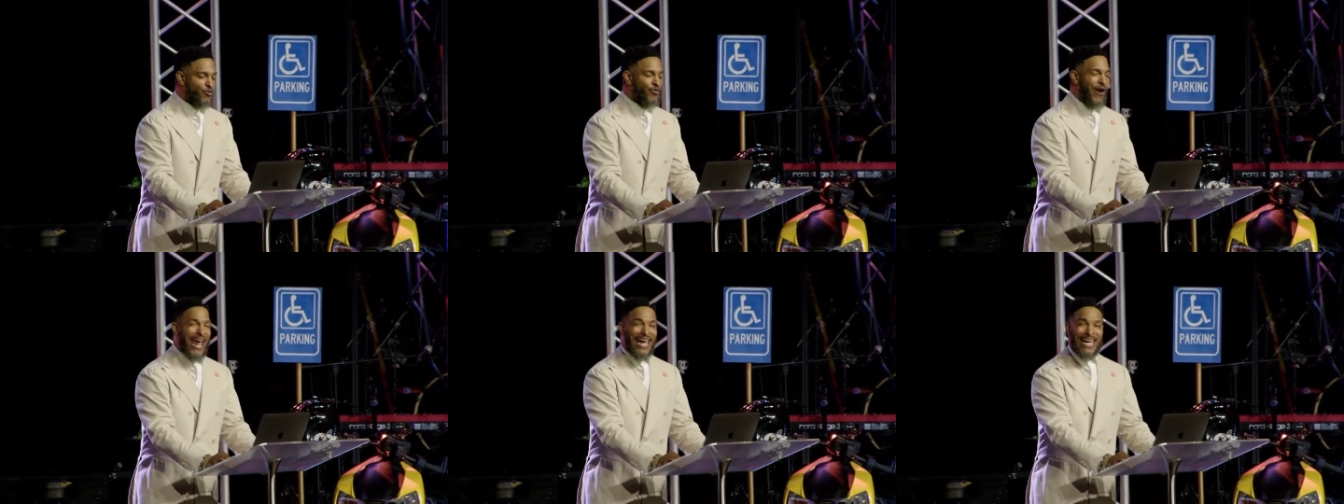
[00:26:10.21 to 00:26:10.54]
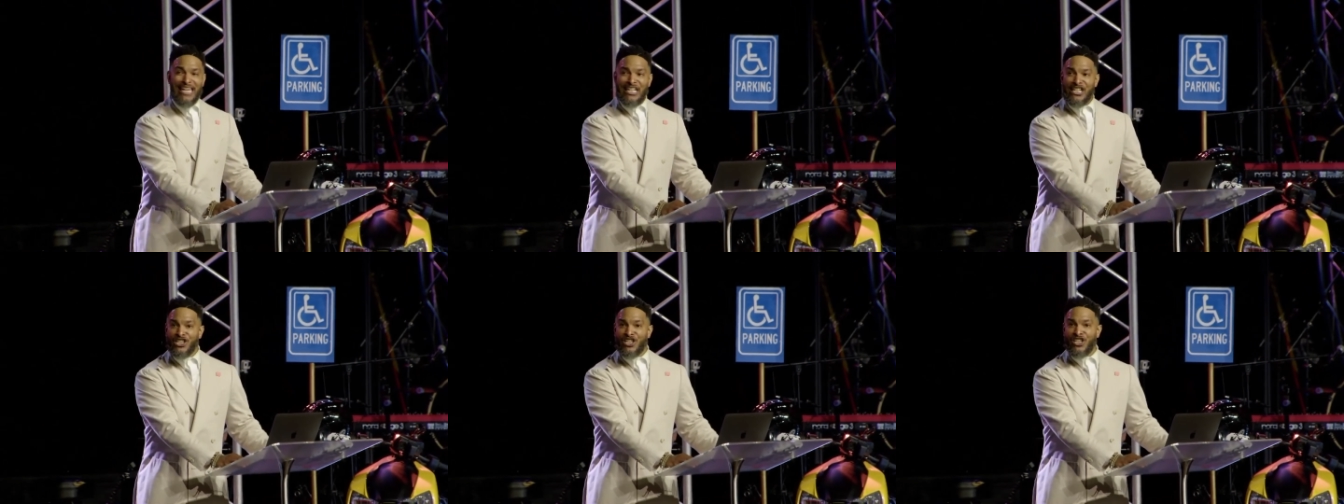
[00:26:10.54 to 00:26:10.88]

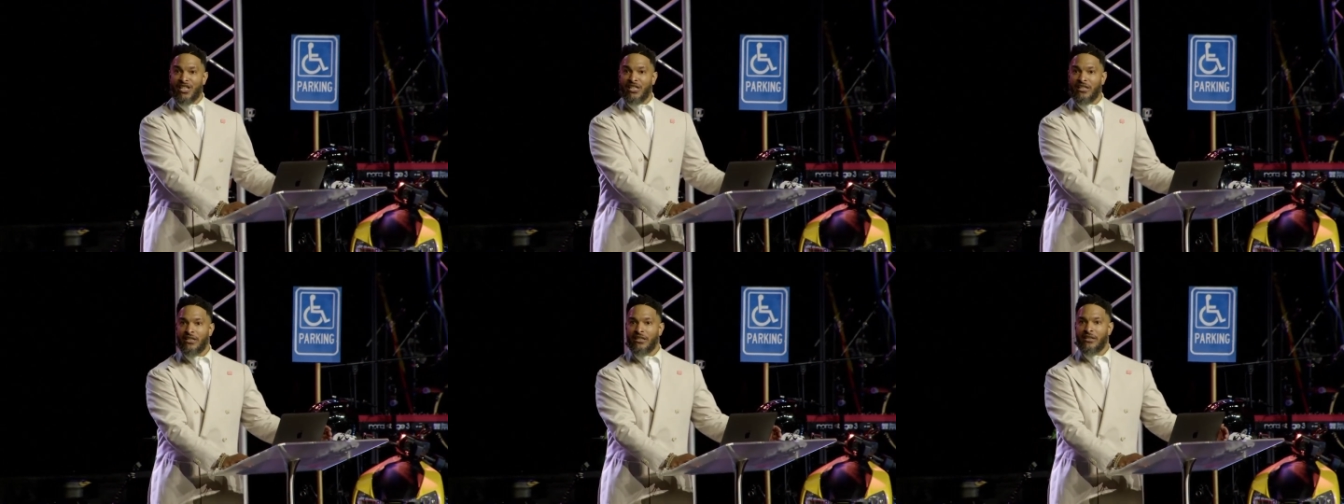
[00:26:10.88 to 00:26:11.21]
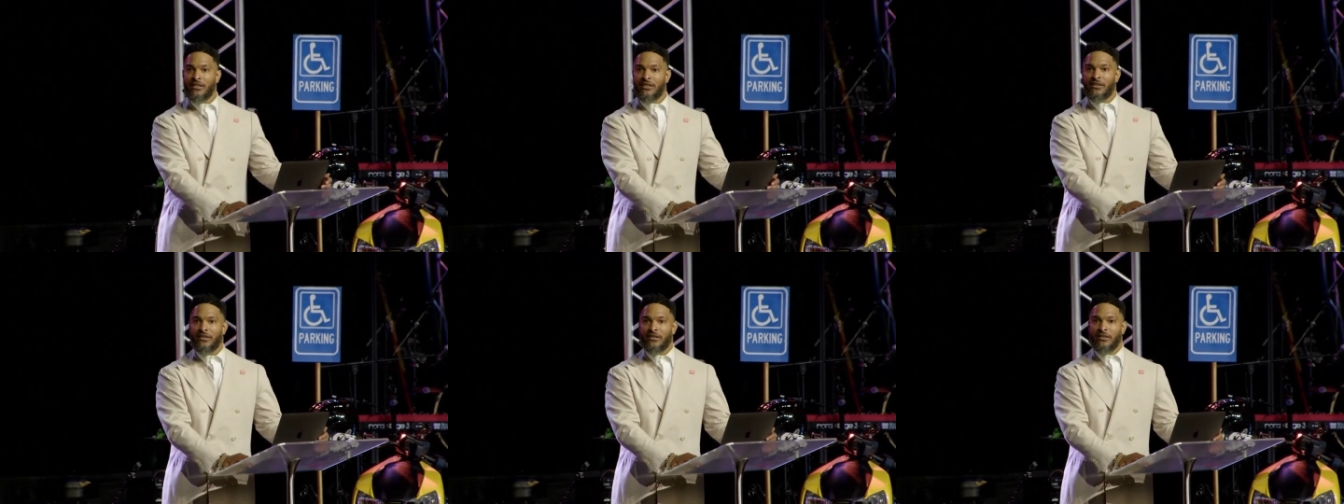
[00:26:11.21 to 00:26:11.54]
rage
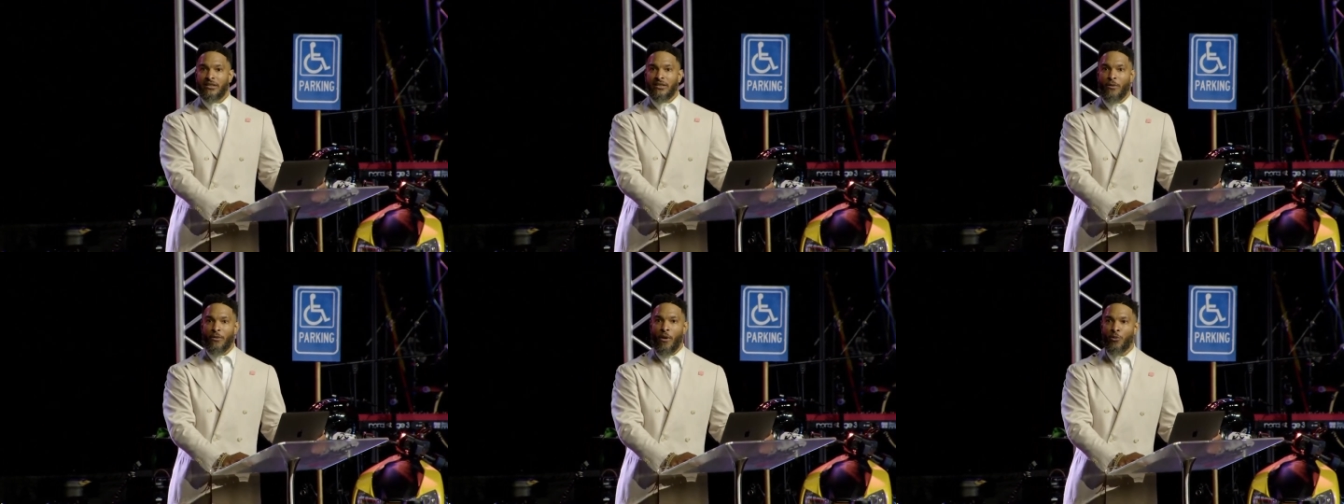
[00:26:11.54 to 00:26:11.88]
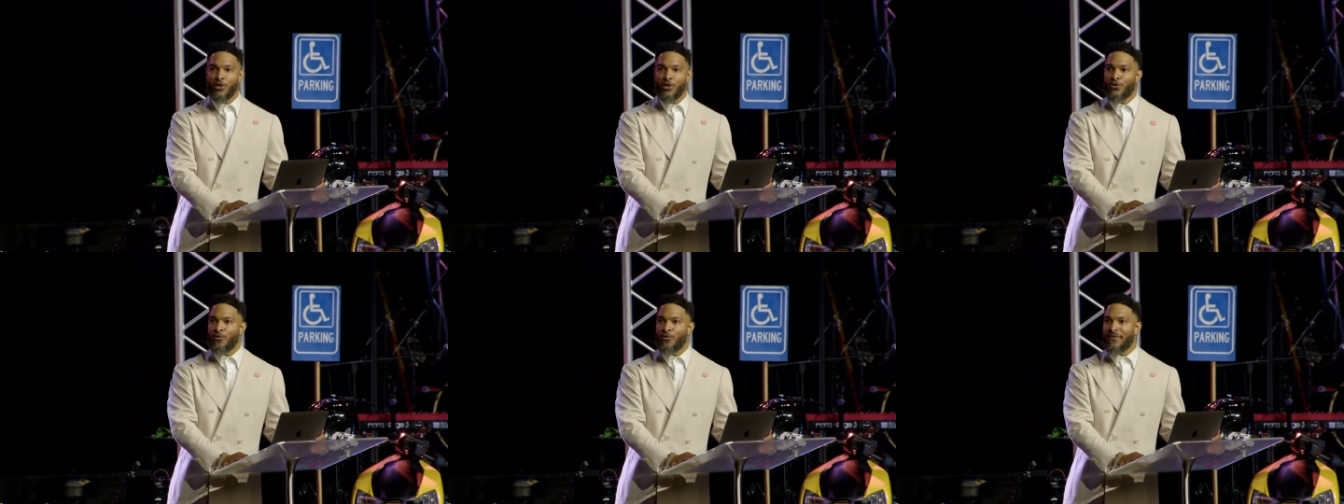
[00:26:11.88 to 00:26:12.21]
Come on, I
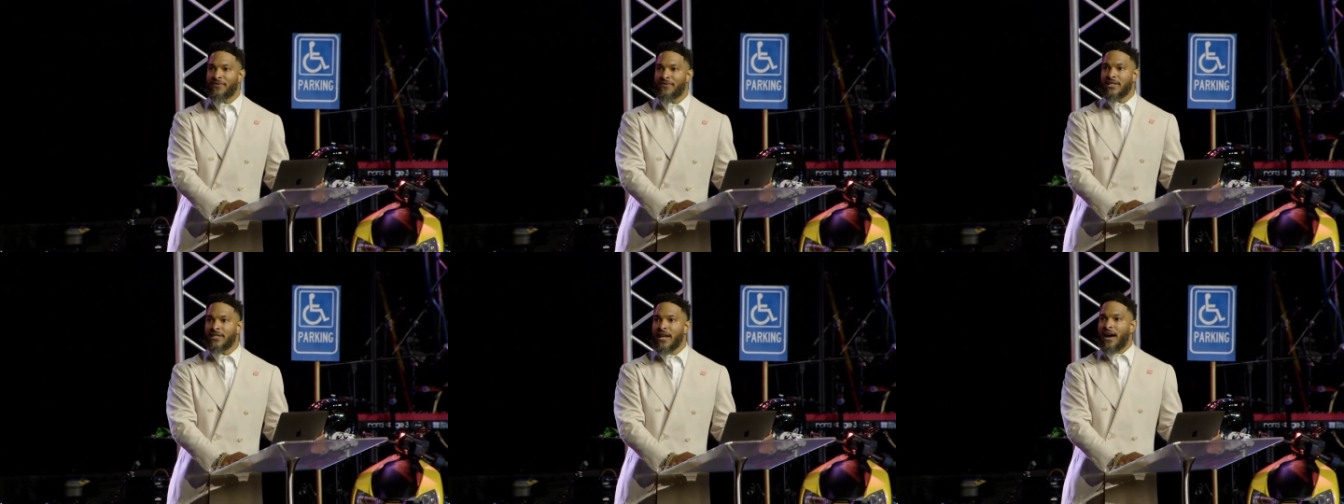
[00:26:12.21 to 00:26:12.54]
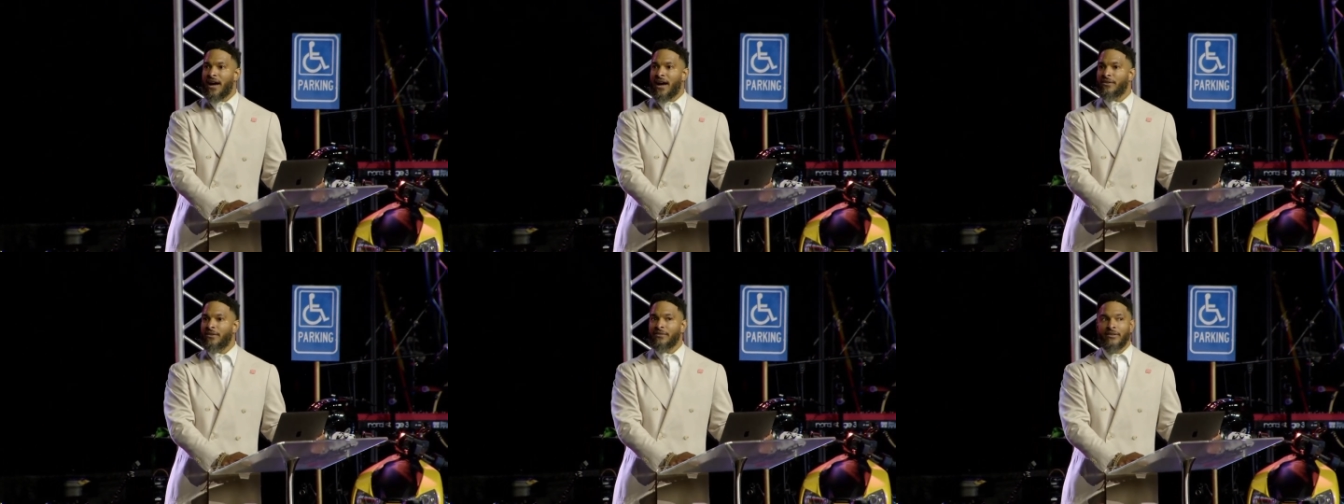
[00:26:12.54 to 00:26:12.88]
want you to write this
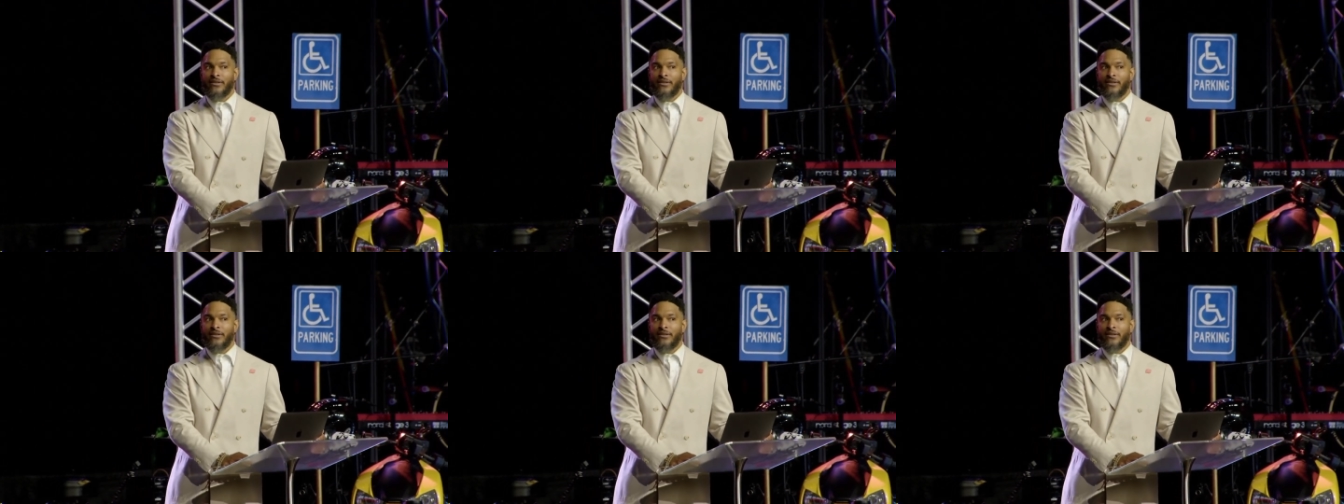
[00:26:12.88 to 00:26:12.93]
down.